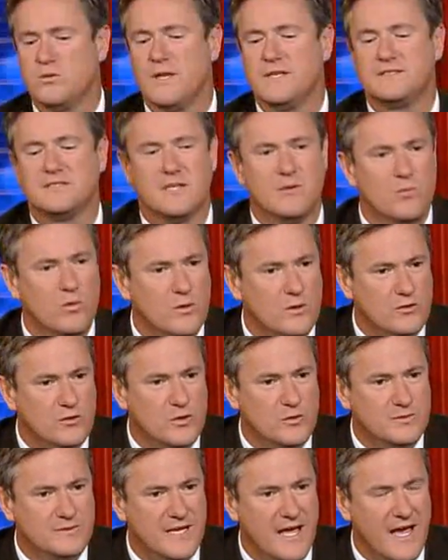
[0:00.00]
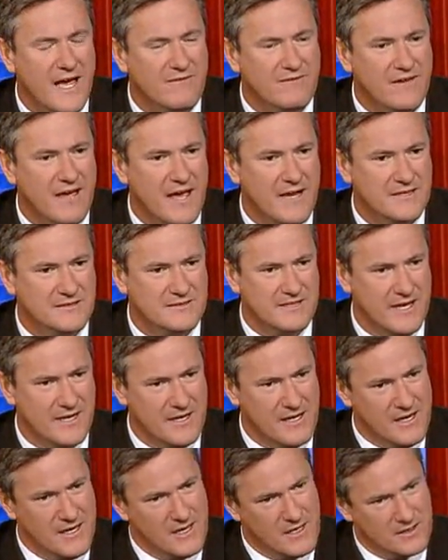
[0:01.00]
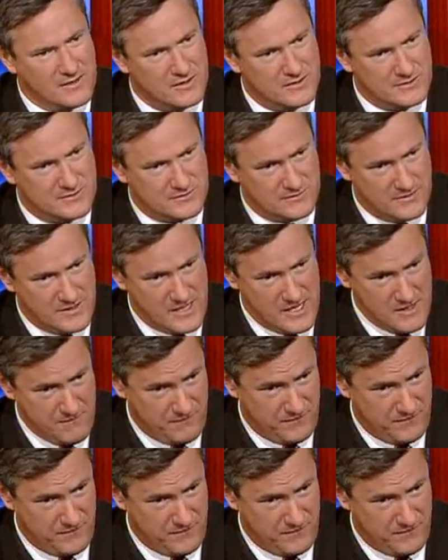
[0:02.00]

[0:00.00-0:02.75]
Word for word: let's send more troops to Afghanistan, because he